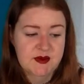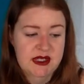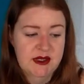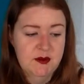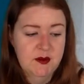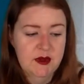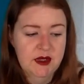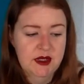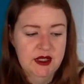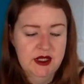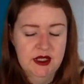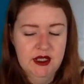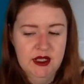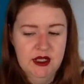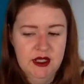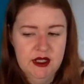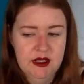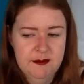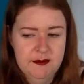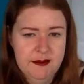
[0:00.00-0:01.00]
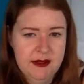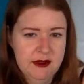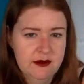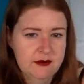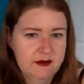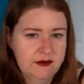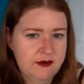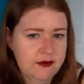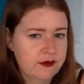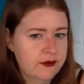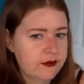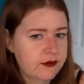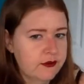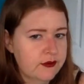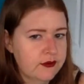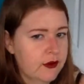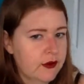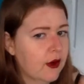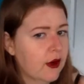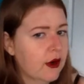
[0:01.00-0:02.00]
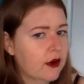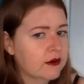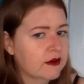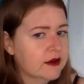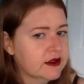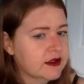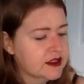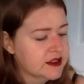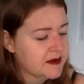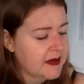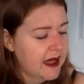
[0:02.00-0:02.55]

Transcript: we were about 4 rows